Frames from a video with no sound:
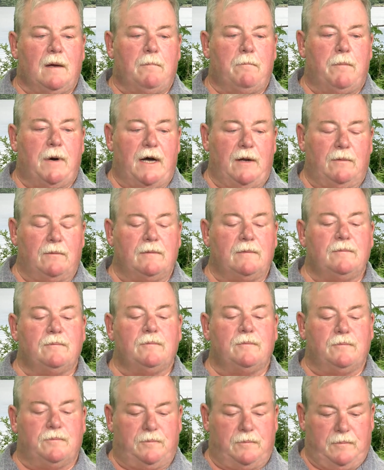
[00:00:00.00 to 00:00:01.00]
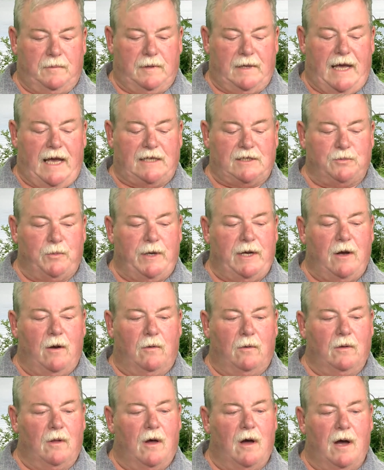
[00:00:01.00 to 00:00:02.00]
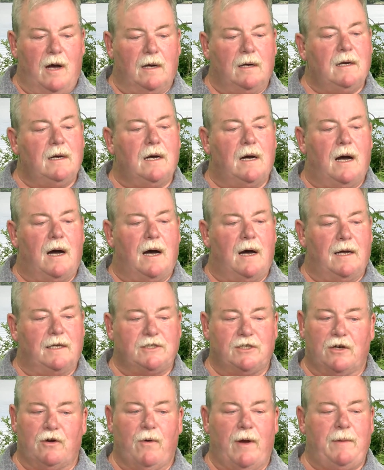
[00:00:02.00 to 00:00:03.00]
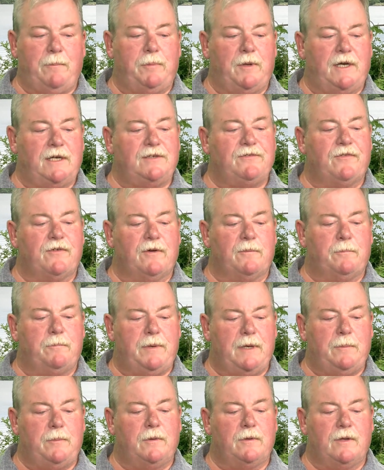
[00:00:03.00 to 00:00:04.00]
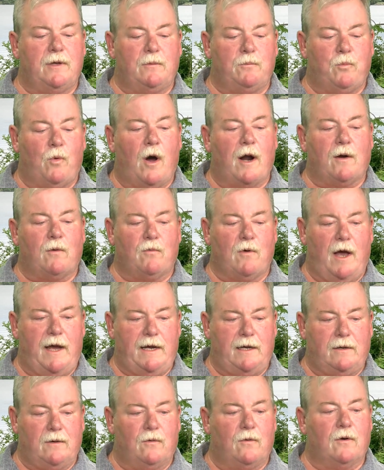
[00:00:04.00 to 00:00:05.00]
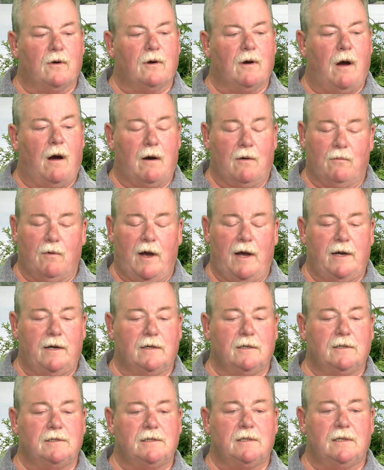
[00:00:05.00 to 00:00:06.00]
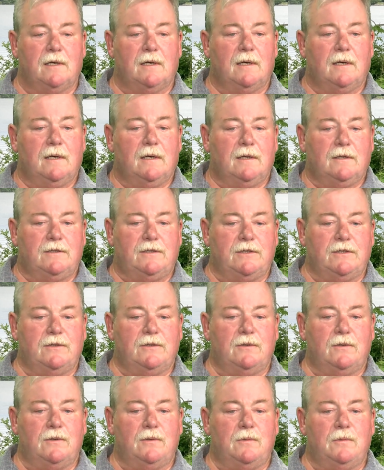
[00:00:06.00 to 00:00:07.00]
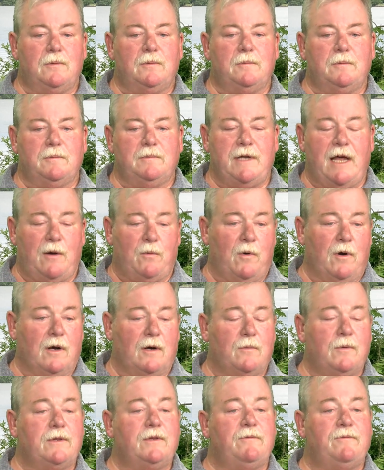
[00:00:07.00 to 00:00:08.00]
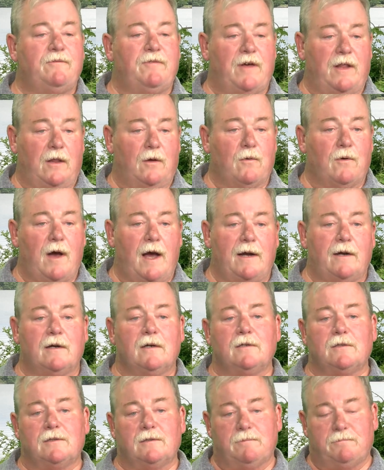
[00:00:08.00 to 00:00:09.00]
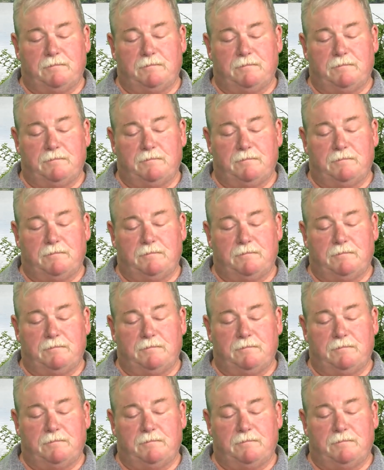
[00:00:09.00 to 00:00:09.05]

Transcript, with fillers: but as we go along, uh, it's a great place for people that want to write or are writers to network with fellow writers,